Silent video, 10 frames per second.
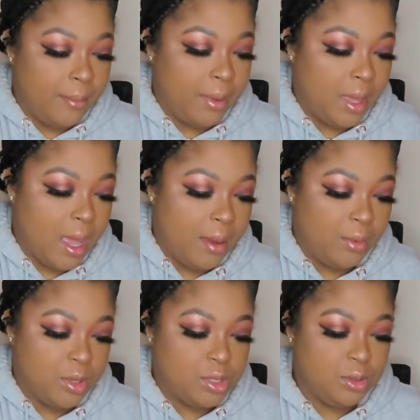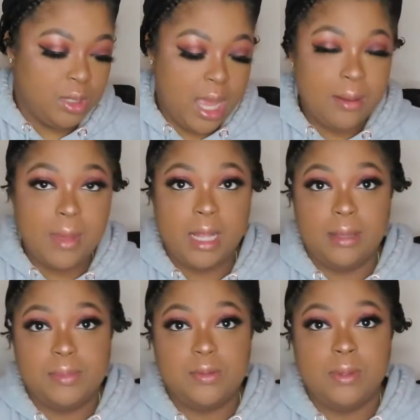but I'm going to line my
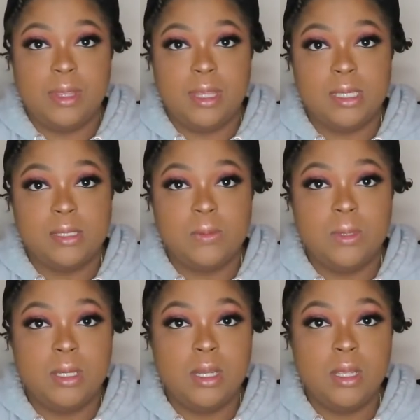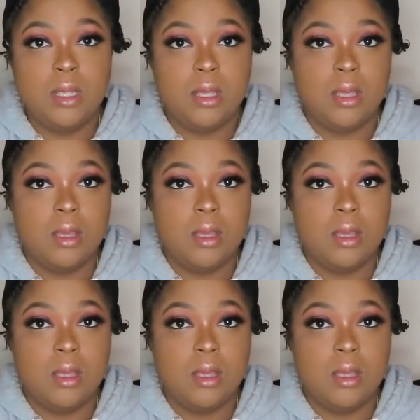lips with this one.